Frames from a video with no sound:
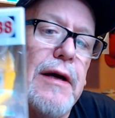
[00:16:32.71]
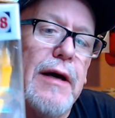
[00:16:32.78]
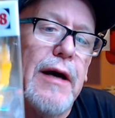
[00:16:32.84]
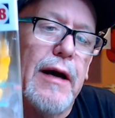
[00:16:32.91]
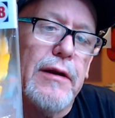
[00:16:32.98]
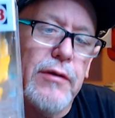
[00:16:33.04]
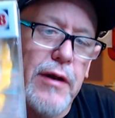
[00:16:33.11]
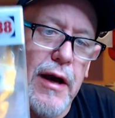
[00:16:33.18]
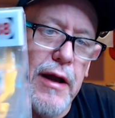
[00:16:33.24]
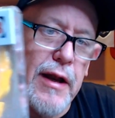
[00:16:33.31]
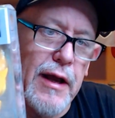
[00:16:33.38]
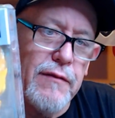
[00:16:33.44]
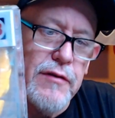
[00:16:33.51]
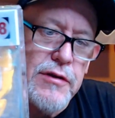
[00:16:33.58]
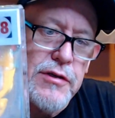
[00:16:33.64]
I do not
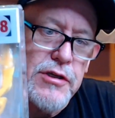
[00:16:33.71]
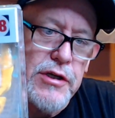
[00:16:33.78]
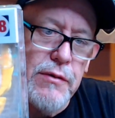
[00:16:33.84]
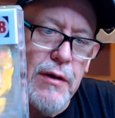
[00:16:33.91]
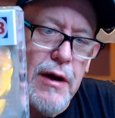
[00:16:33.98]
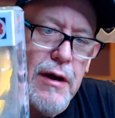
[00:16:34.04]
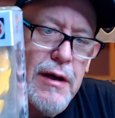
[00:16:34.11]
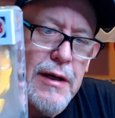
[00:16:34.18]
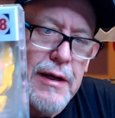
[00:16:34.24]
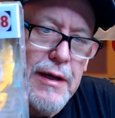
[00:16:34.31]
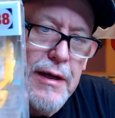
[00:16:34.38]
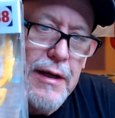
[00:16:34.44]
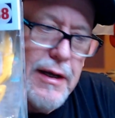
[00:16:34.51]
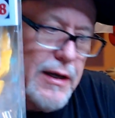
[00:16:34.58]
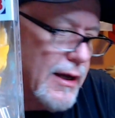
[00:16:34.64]
have this She-Ra.
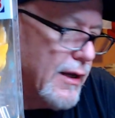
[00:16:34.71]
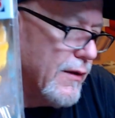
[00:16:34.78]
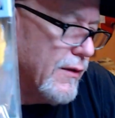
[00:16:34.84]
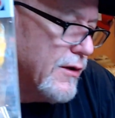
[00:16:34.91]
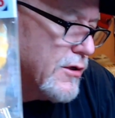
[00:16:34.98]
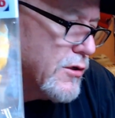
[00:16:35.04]
And this